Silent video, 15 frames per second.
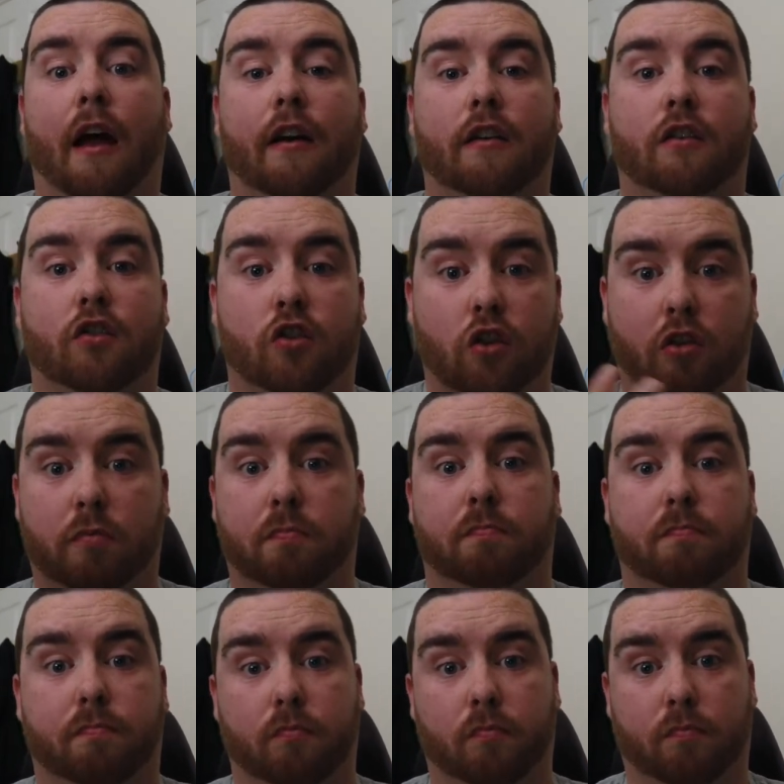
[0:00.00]
just
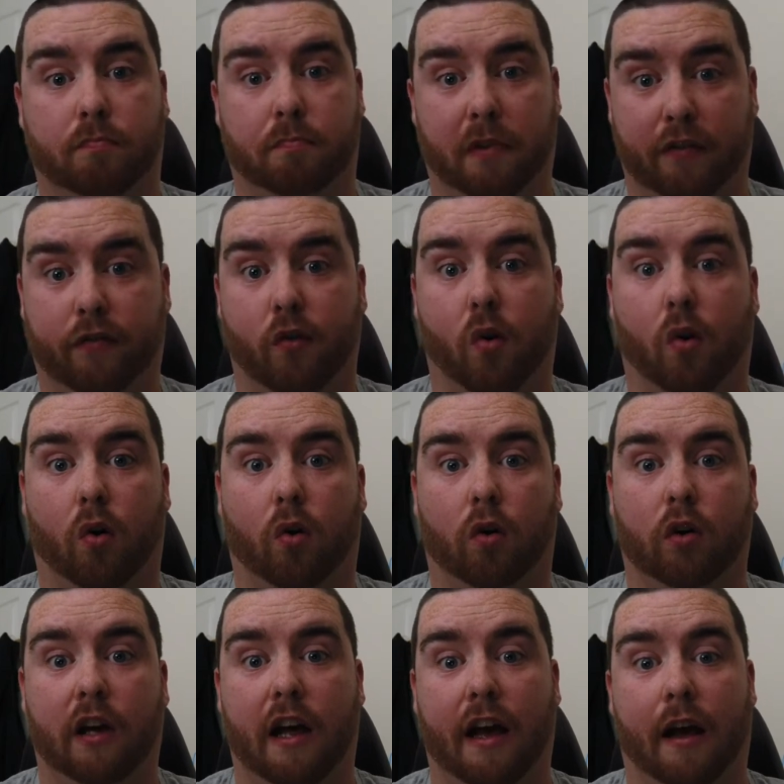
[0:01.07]
before
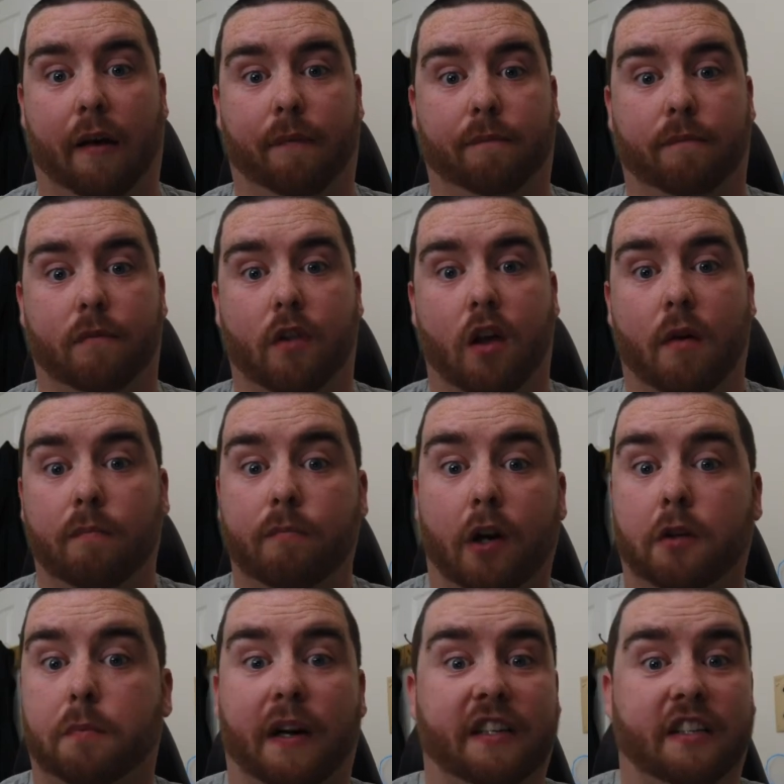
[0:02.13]
most
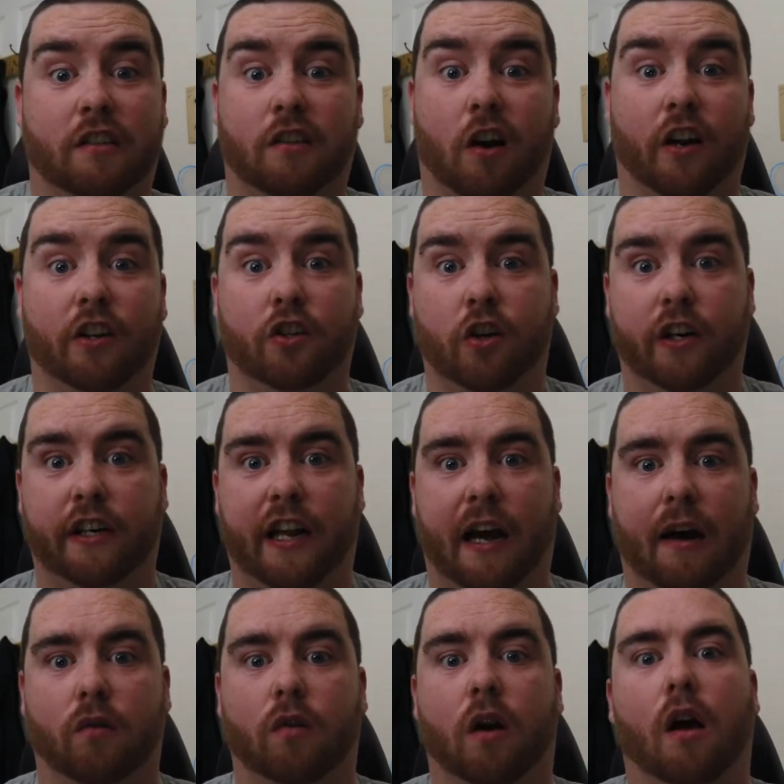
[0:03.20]
places started shutting
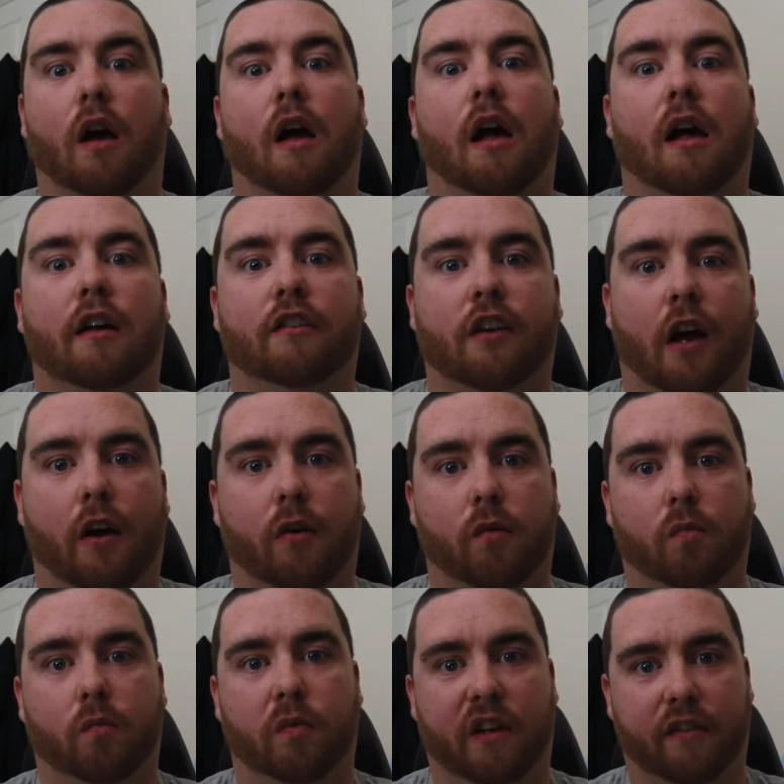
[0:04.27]
down. So
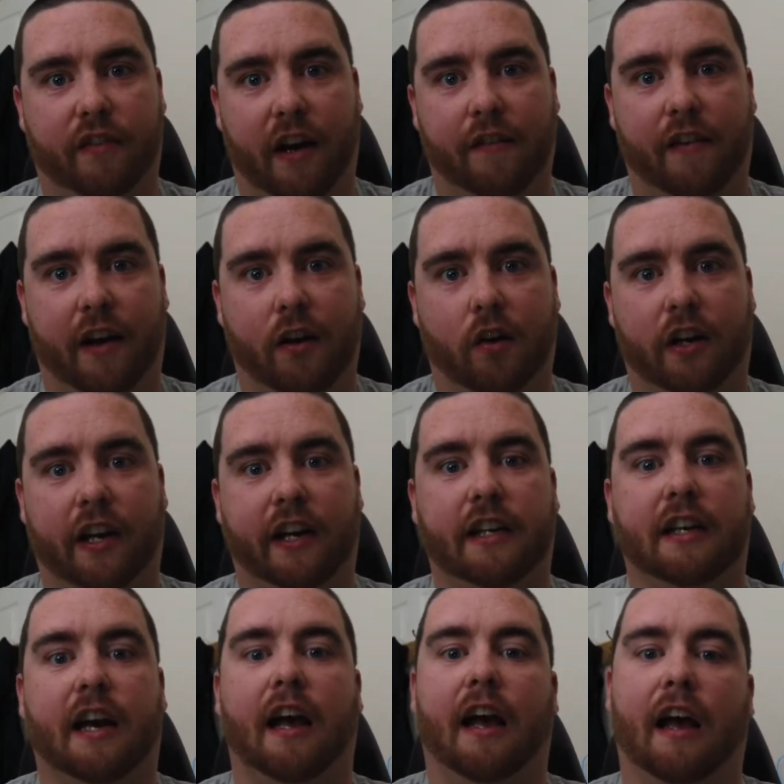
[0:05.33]
we were very, very lucky.
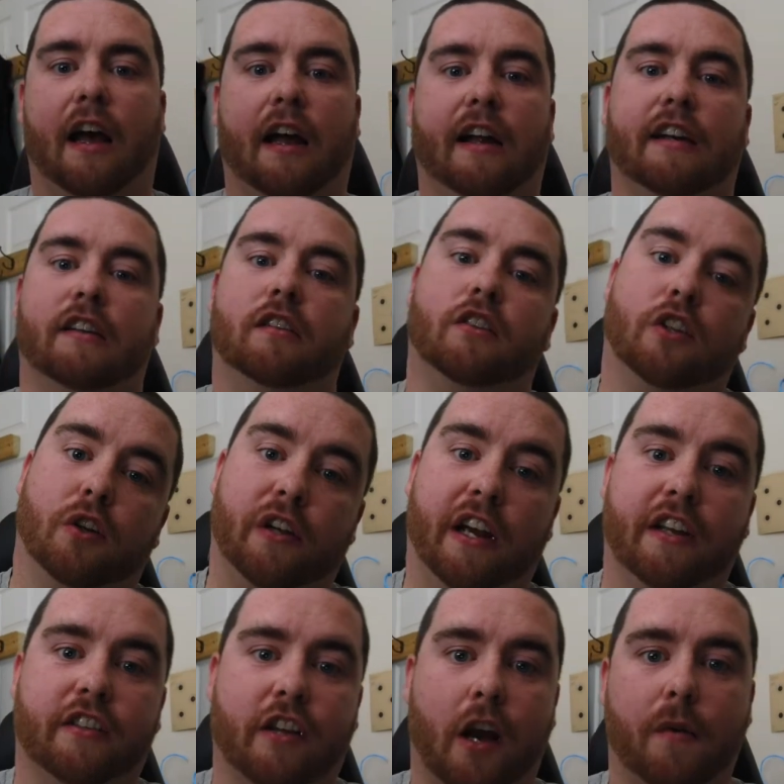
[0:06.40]
2 years
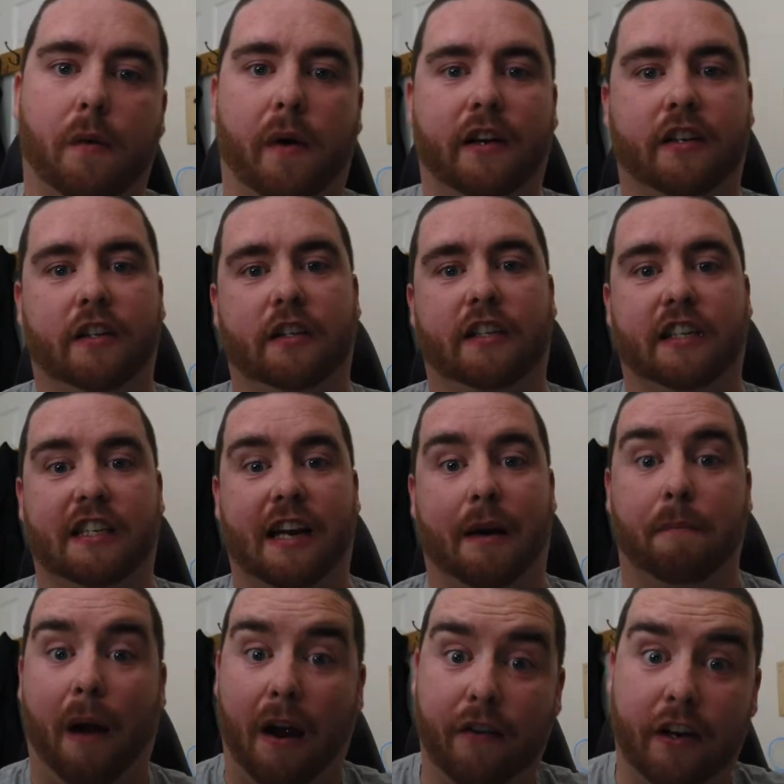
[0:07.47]
ago, we went to Disneyland
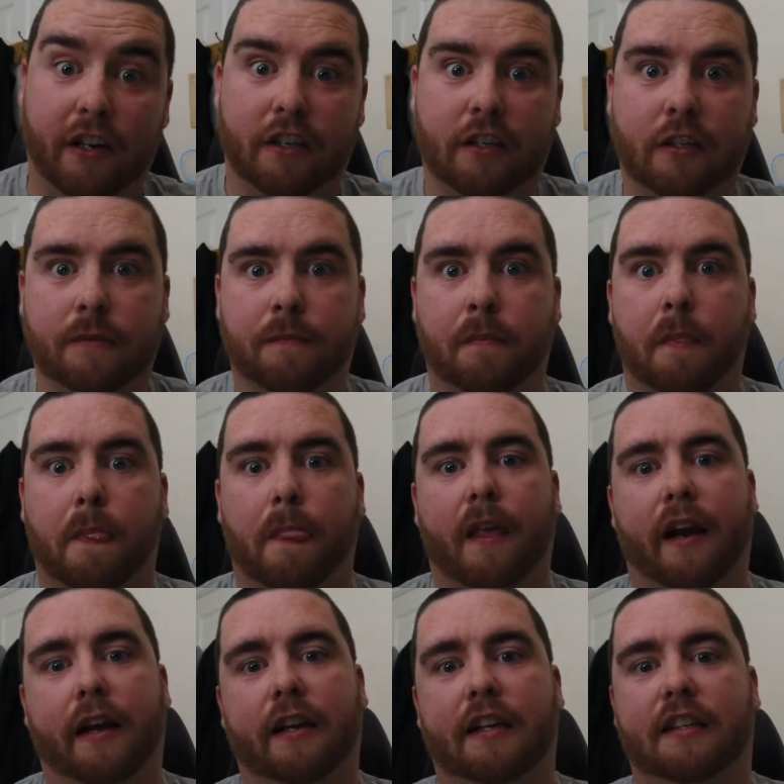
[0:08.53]
Paris
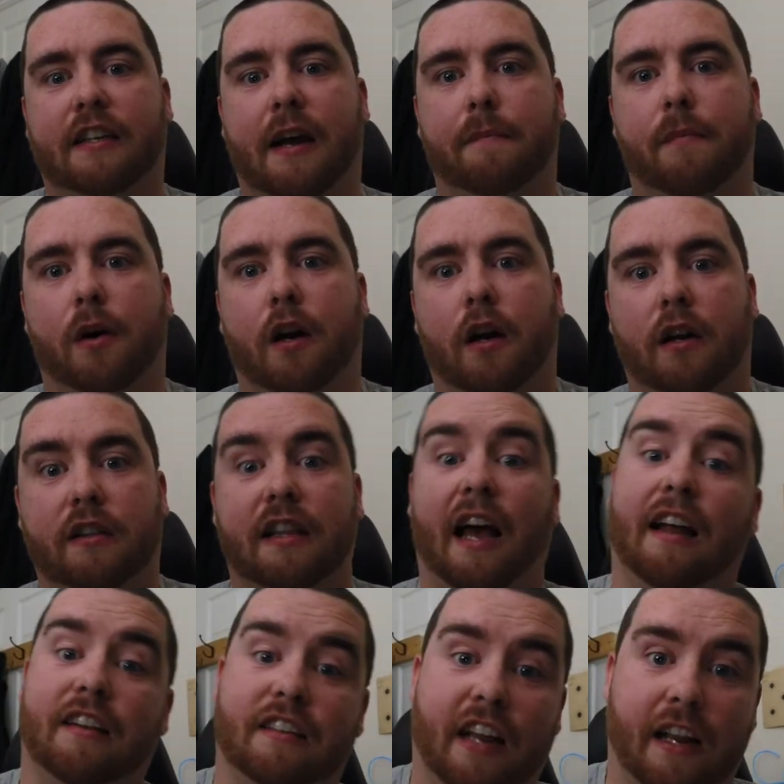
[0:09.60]
in December. That
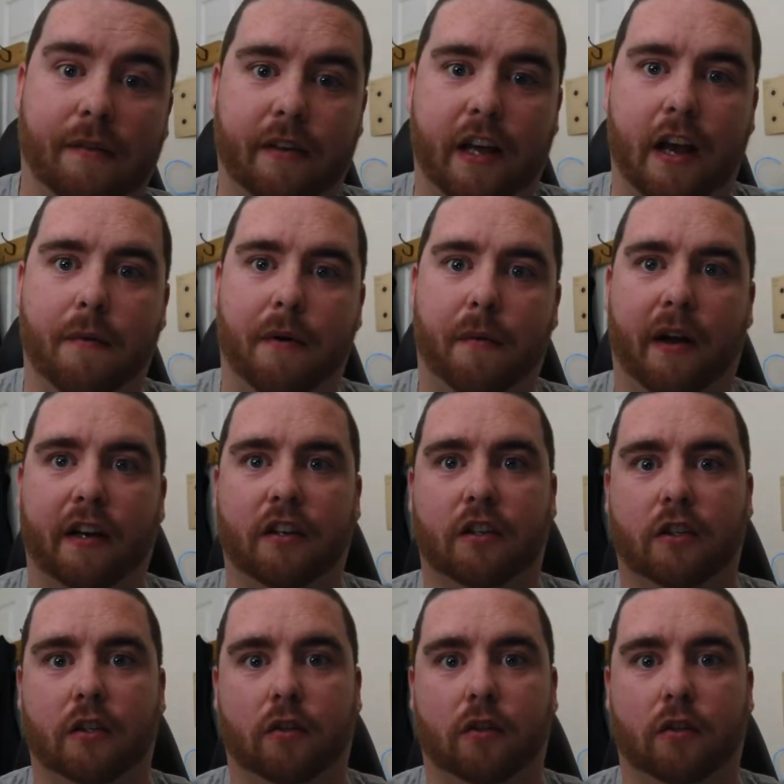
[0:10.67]
same year, we went to